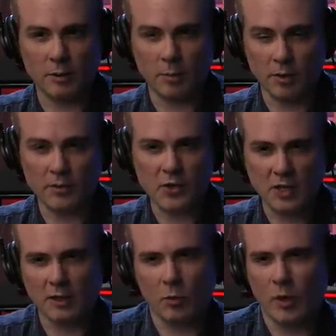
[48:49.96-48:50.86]
But
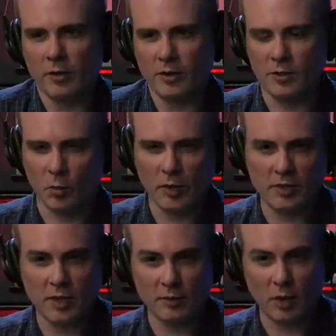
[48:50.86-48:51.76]
seeing where the story
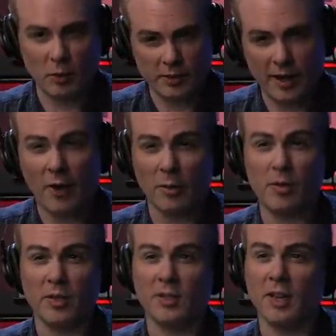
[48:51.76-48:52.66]
stuff goes and how it
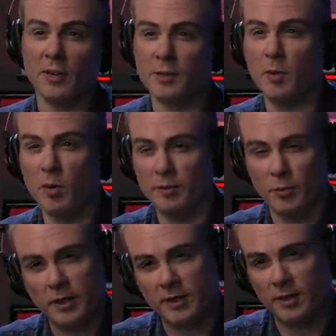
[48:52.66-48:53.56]
plays out is part of the
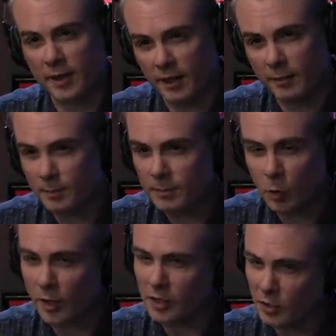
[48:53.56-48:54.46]
reason that I'm
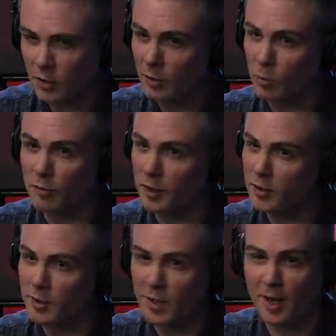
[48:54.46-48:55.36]
quite sure I will finish
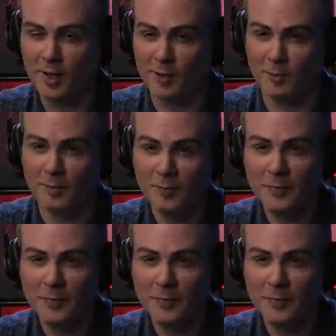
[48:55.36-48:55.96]
this game.